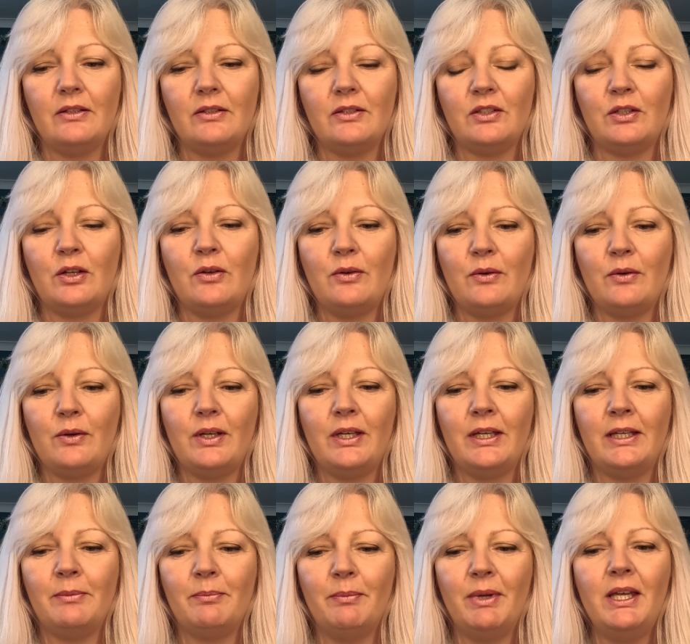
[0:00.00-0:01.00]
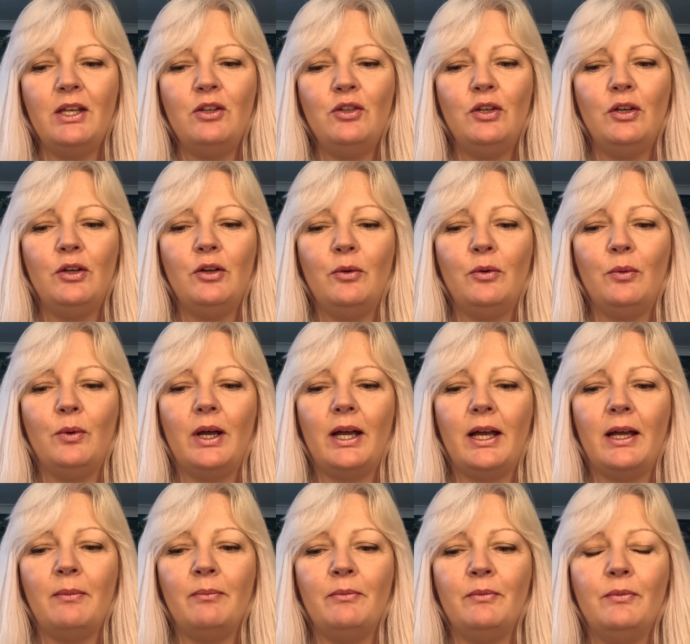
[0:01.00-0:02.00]
So being new,
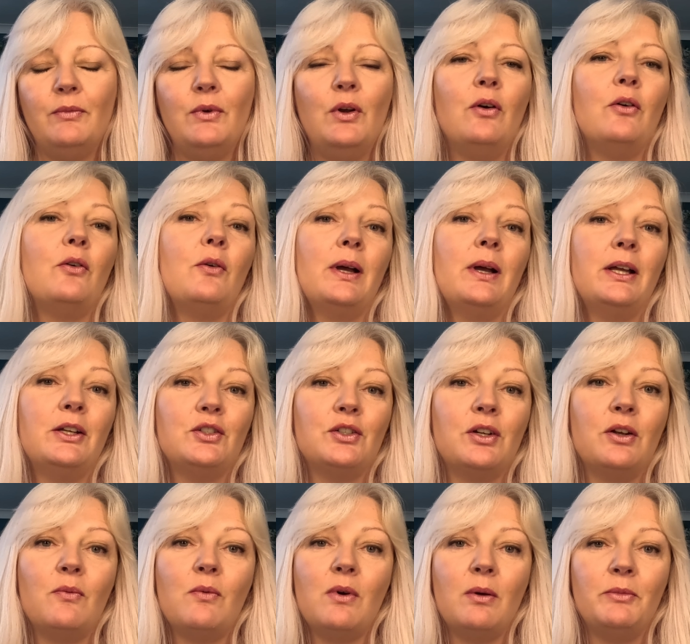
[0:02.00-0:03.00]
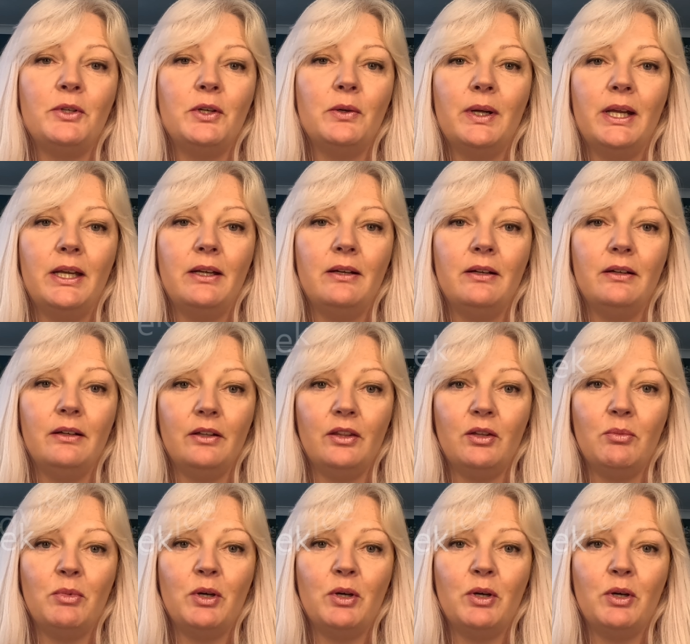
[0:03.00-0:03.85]
I'm not quite sure what I'm doing at the